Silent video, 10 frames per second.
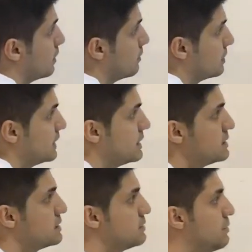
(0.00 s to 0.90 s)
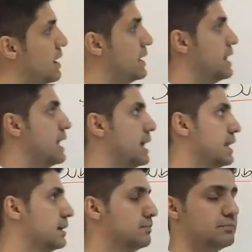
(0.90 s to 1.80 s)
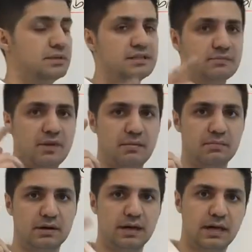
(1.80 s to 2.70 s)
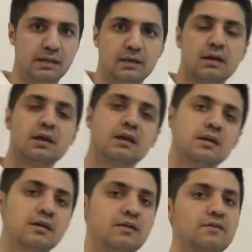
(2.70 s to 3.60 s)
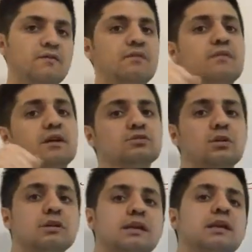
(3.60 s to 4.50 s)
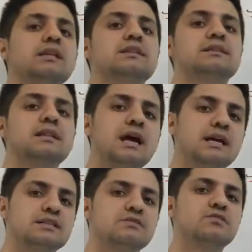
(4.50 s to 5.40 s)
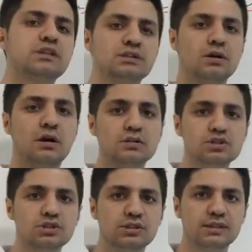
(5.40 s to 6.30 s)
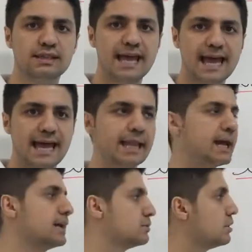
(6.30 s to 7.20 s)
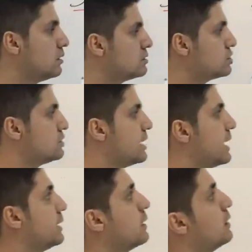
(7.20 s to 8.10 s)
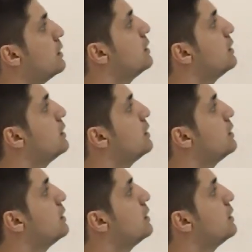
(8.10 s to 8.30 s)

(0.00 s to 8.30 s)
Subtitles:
Please remember that when we are talking in the slides, I told you that